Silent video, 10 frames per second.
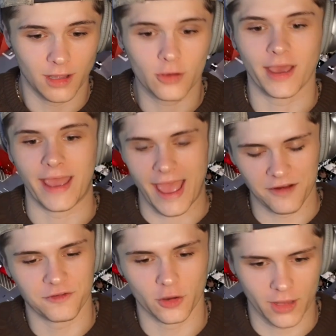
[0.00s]
Okay,
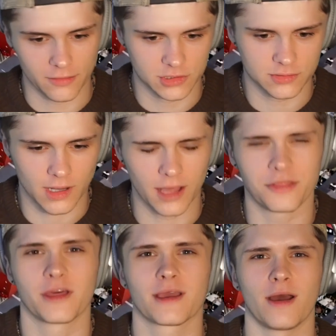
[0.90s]
Anfield. I
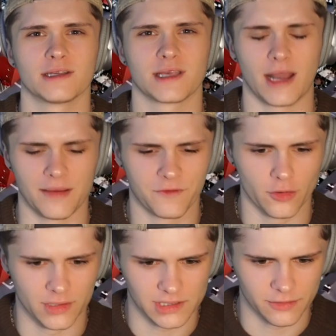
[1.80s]
think I said
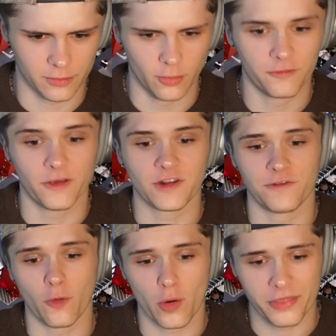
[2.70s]
Anfield is Liverpool.
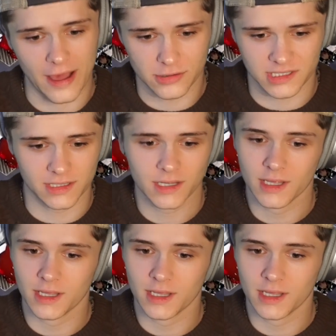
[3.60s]
54,000.